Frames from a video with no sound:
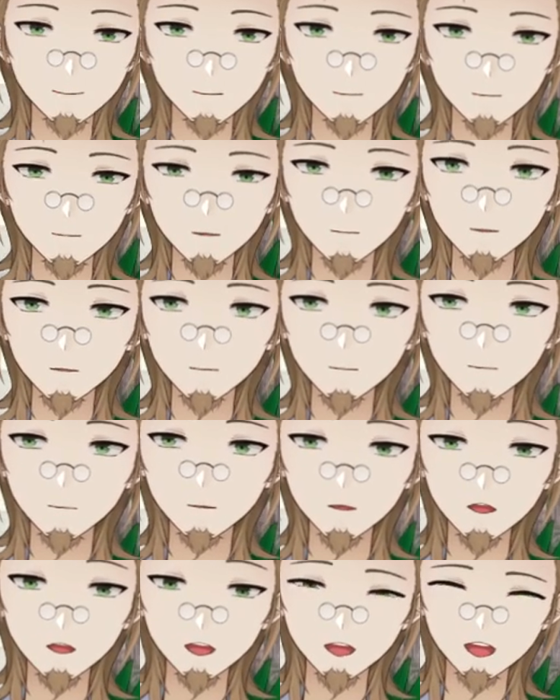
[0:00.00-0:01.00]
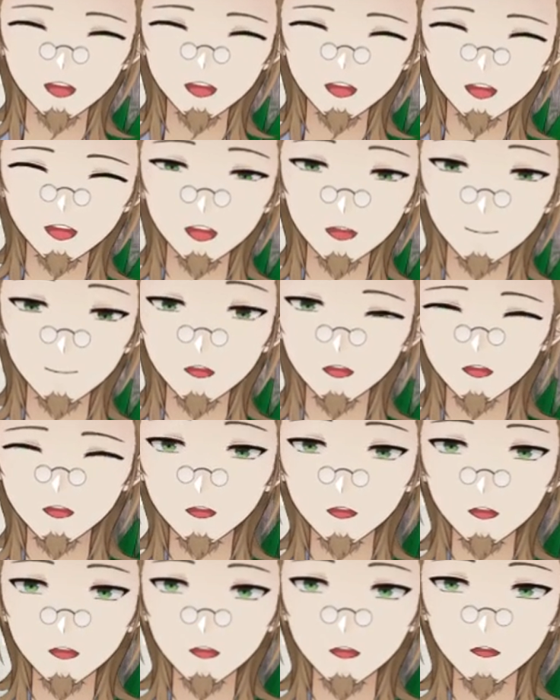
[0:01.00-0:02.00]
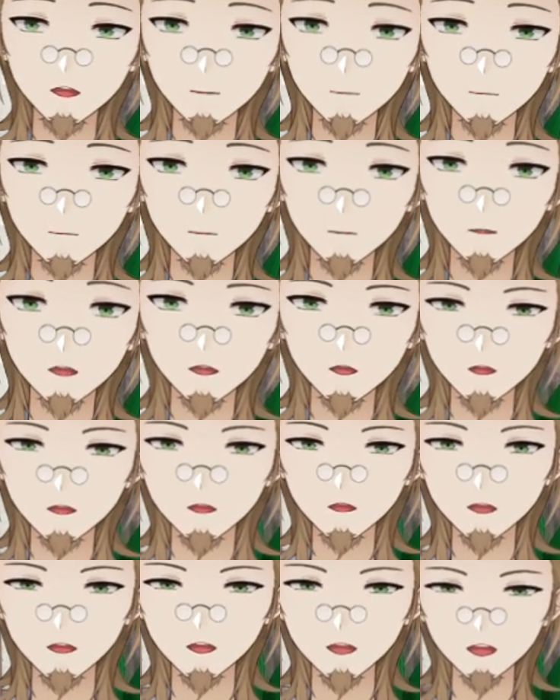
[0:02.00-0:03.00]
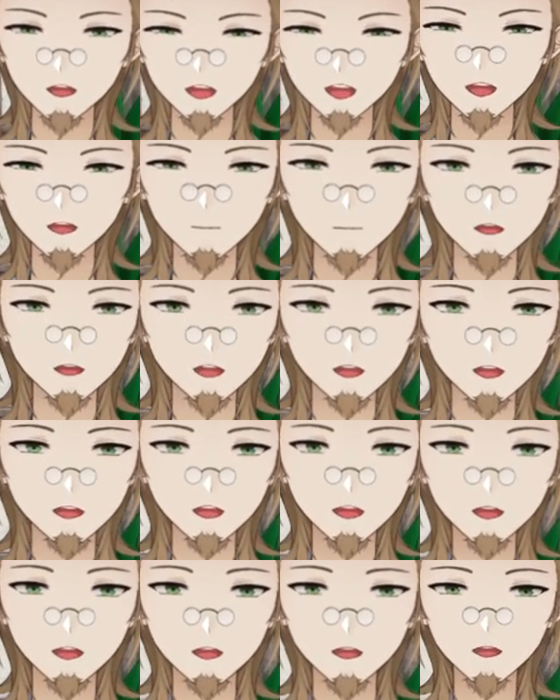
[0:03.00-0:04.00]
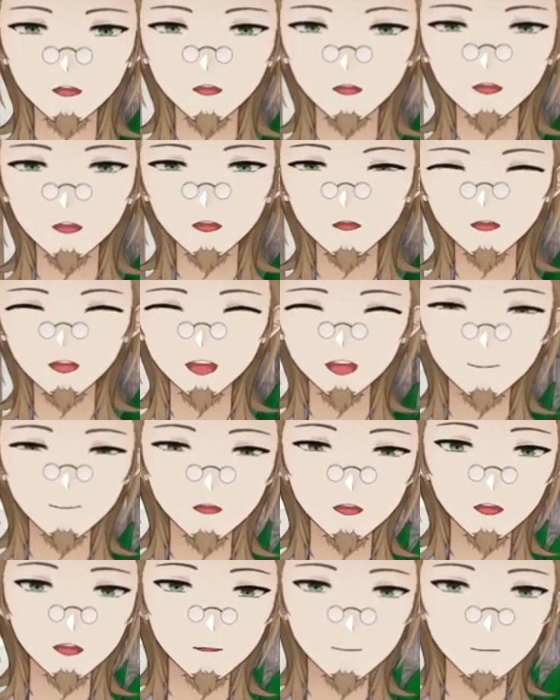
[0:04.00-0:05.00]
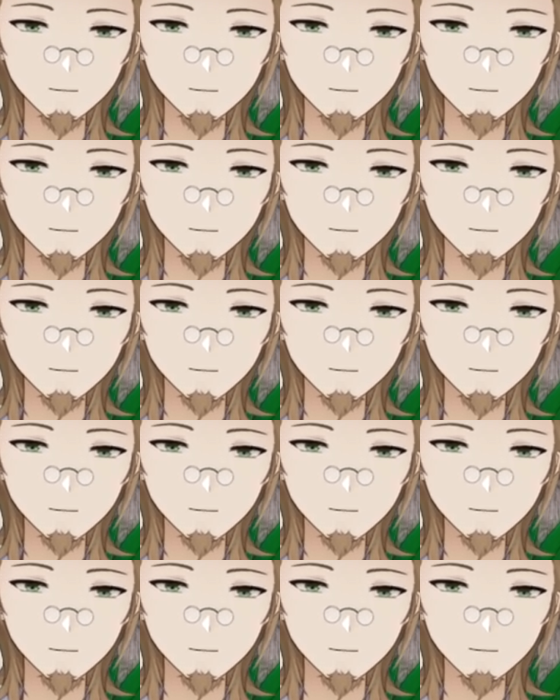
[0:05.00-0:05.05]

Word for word: room or time to discuss it in the anime, which is possible,